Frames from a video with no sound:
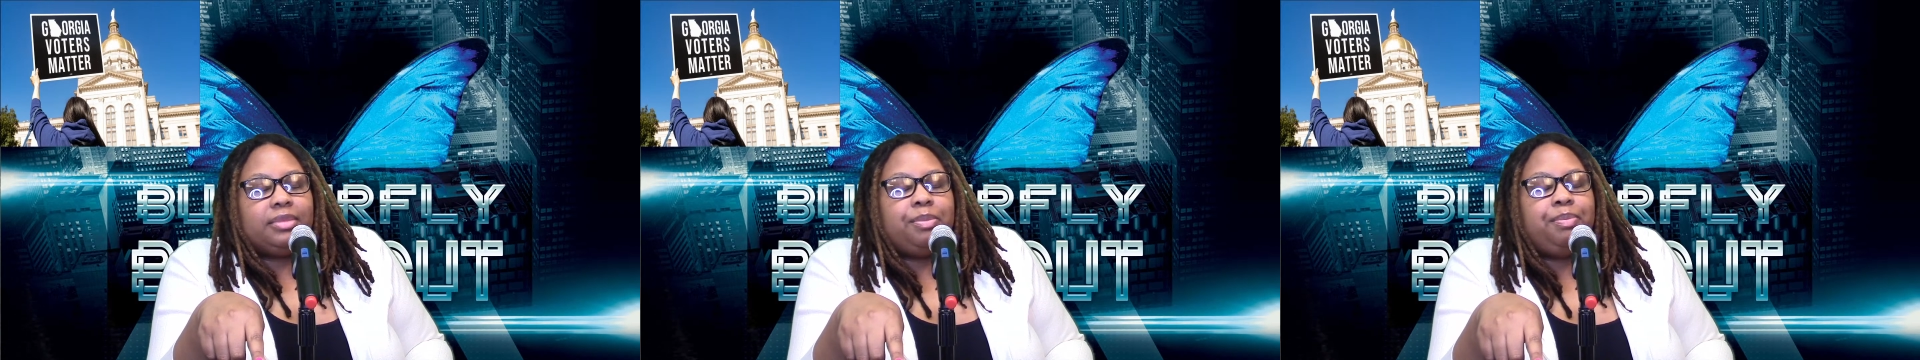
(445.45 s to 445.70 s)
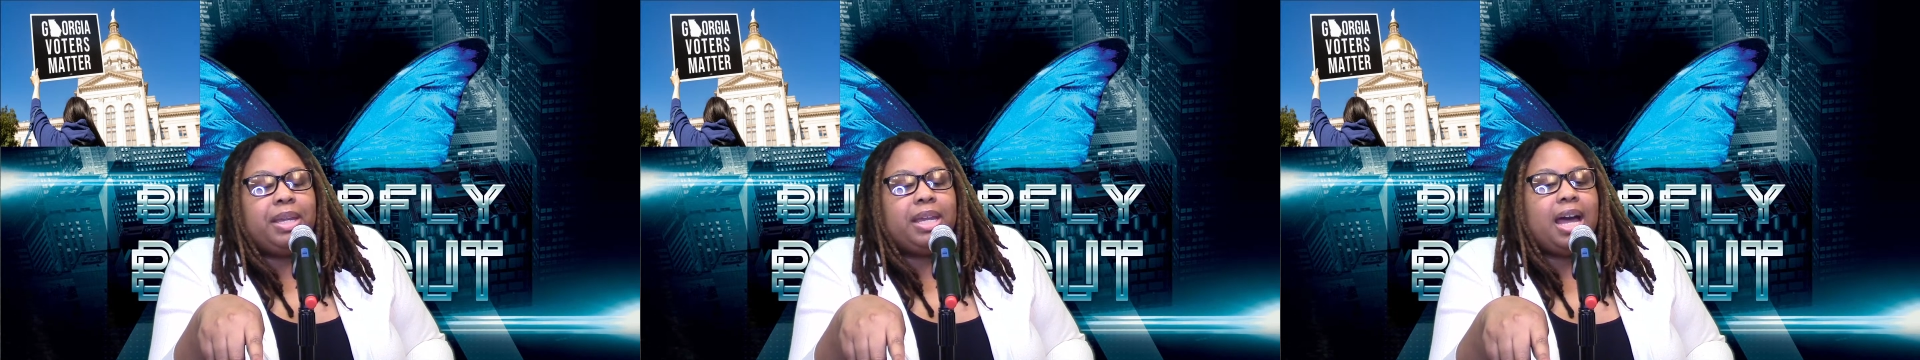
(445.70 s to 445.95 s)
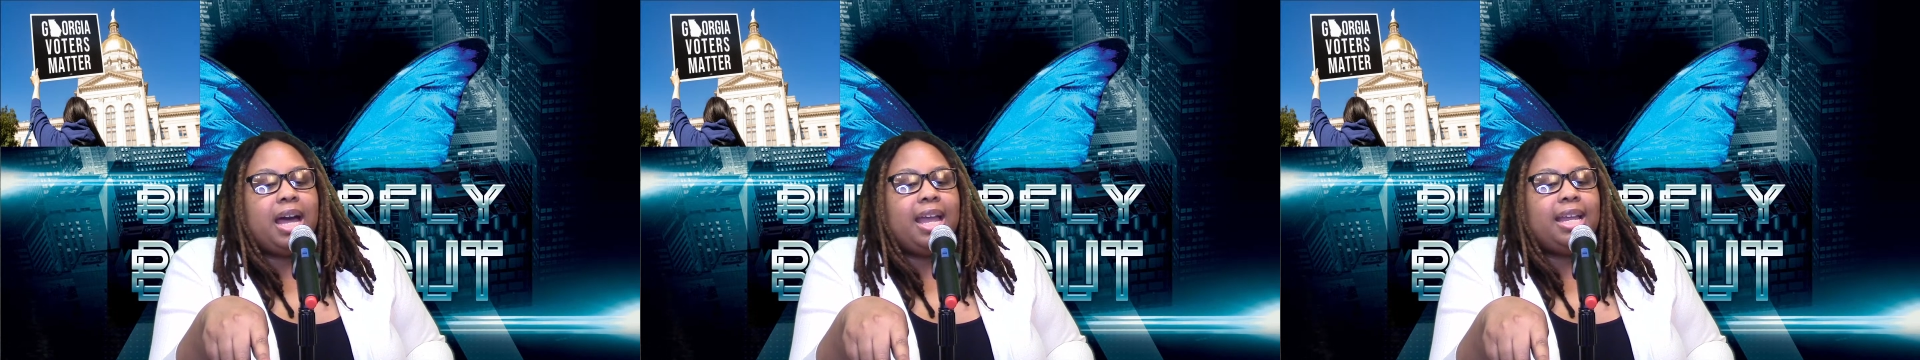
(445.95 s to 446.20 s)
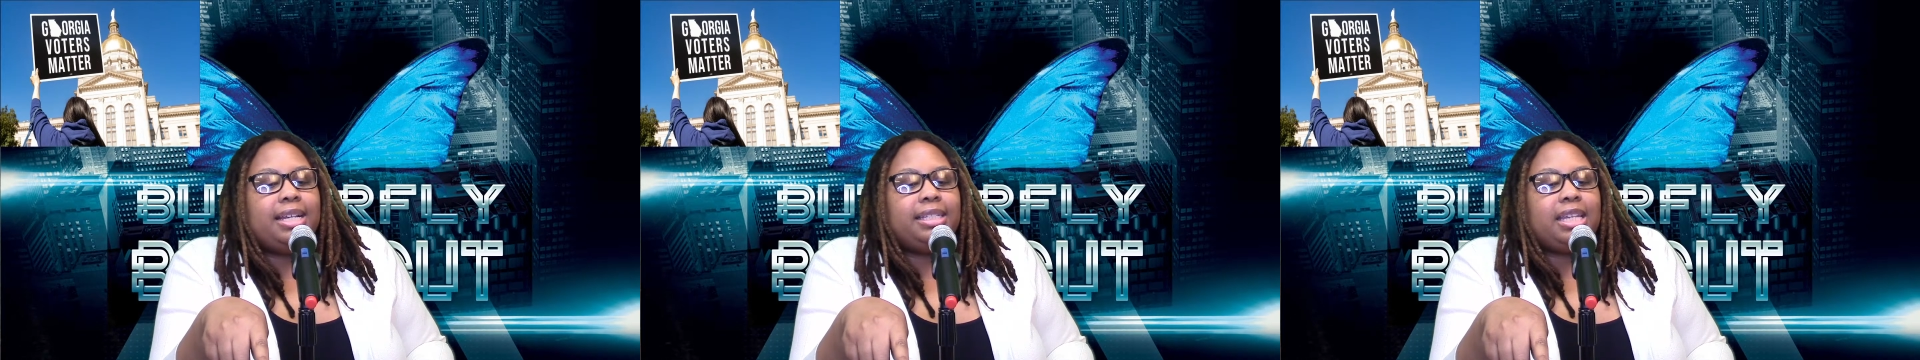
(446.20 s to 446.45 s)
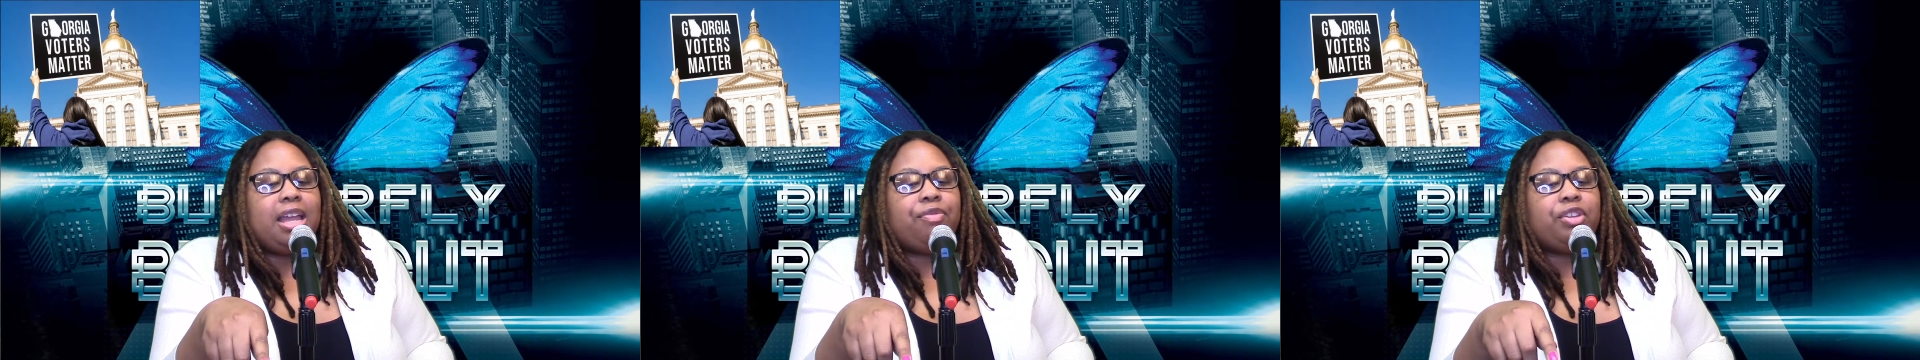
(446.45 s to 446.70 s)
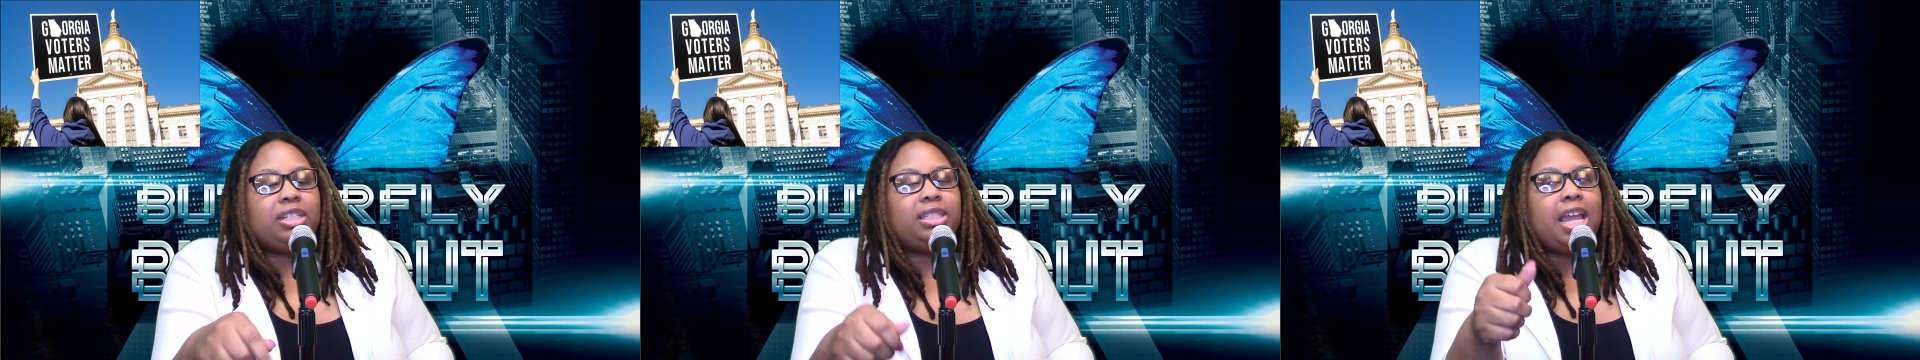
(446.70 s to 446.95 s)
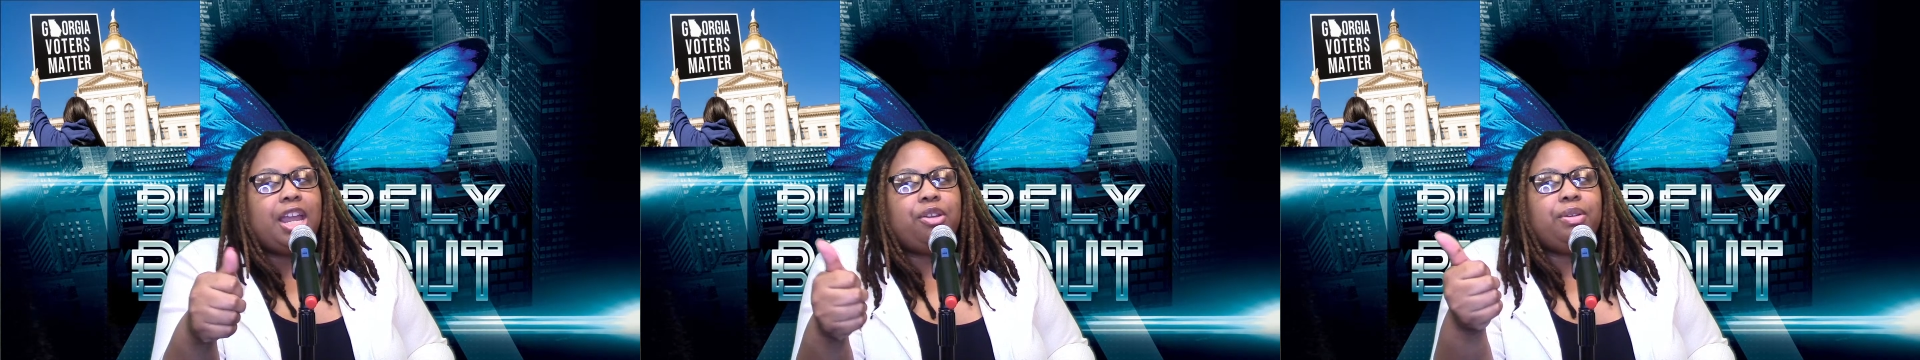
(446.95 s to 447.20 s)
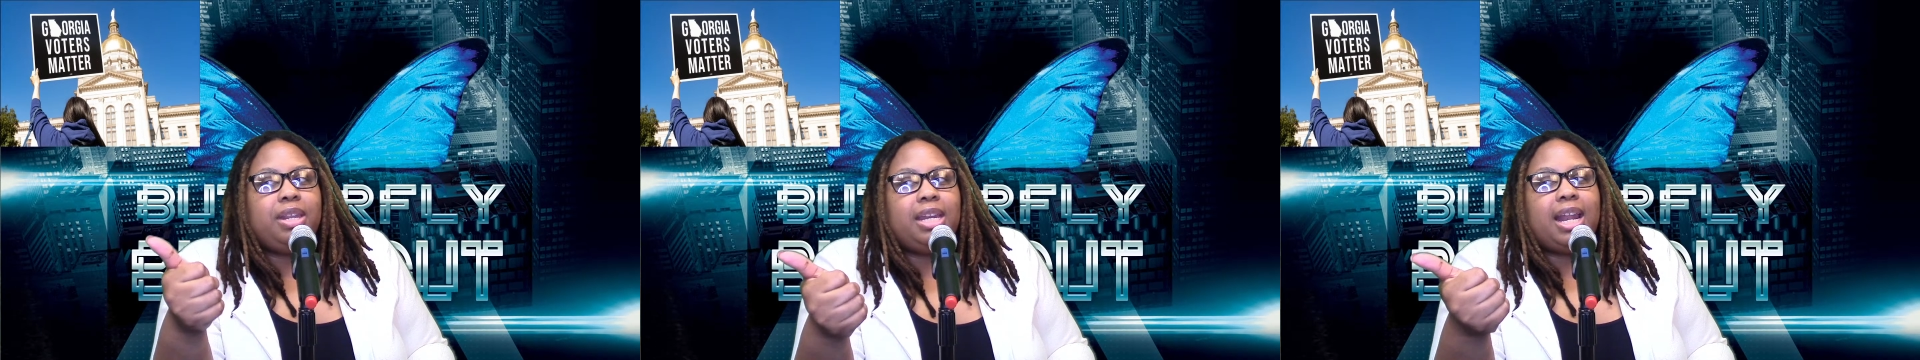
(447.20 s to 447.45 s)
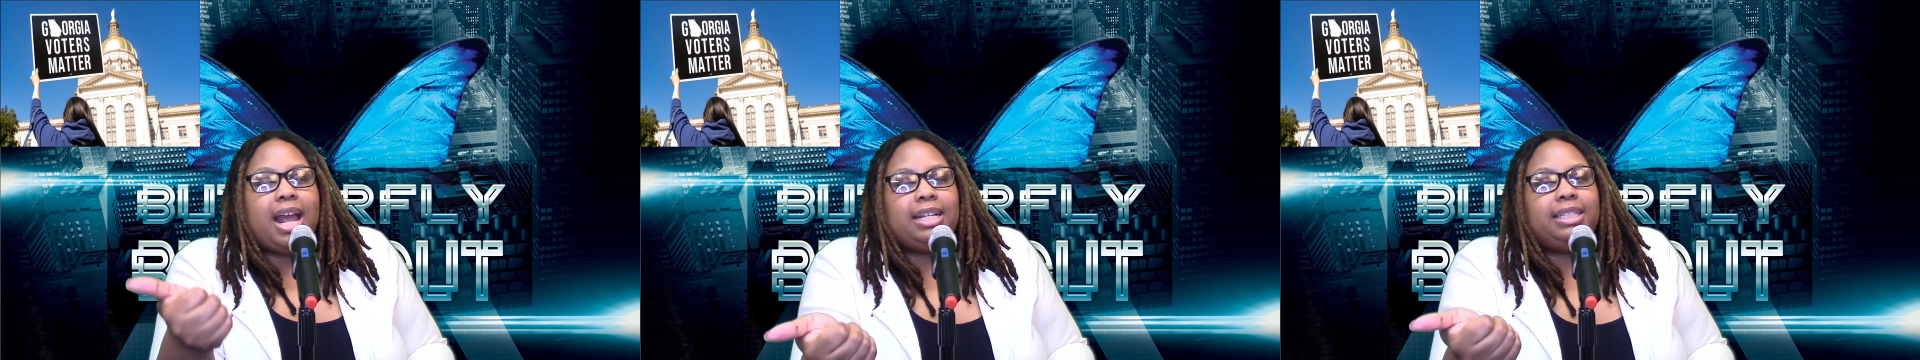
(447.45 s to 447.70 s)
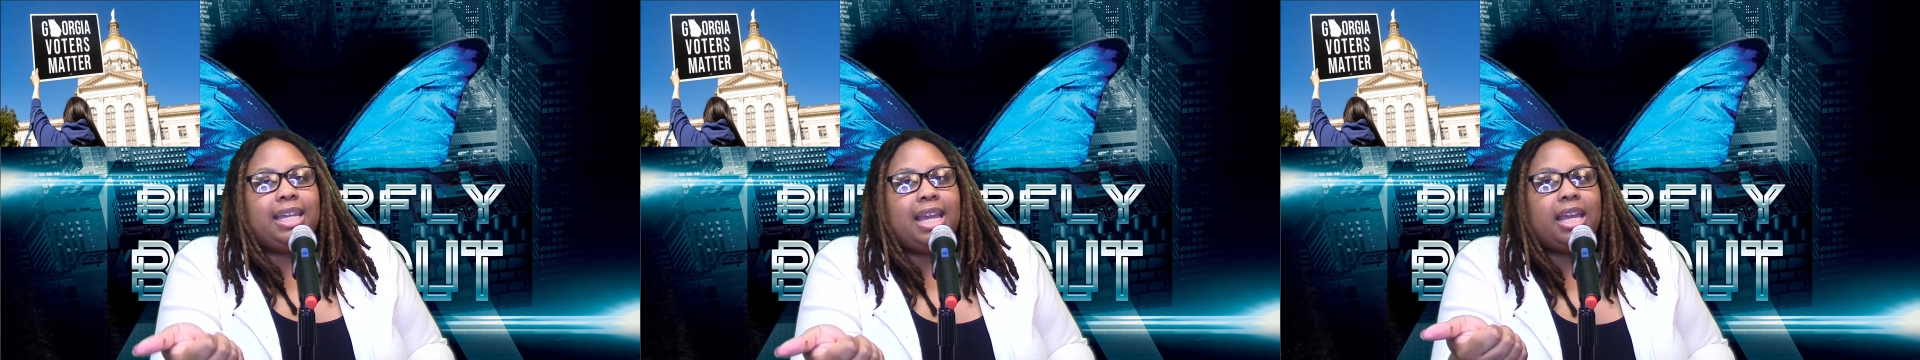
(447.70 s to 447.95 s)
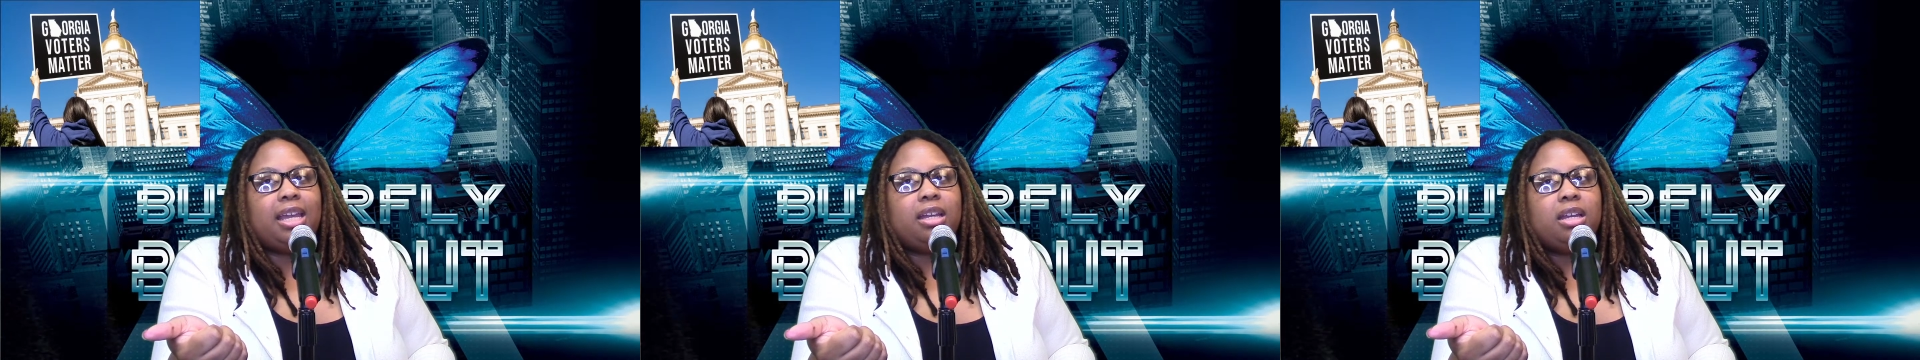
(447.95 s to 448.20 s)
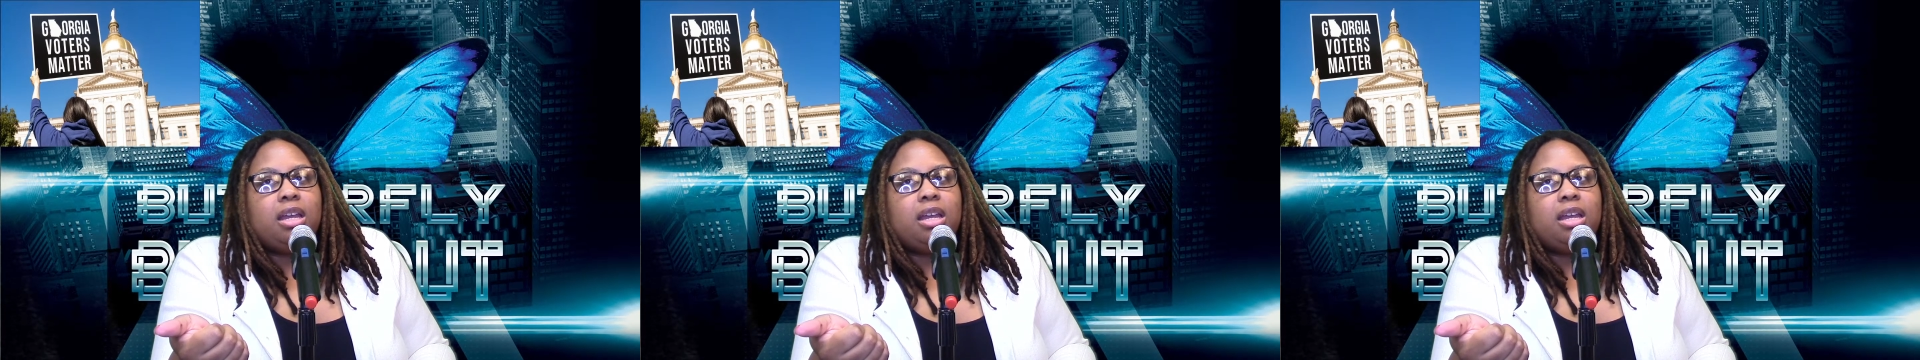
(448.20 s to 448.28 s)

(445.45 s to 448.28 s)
Because if they're saying you need an ID,